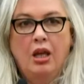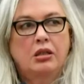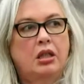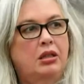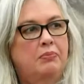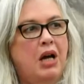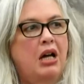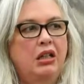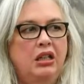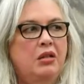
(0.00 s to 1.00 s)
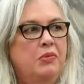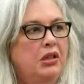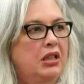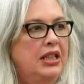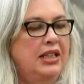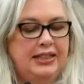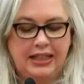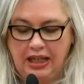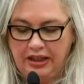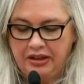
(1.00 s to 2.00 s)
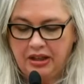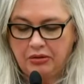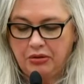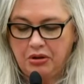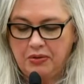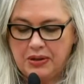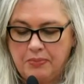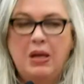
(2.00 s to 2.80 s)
So to Māori communities, ethnic groups,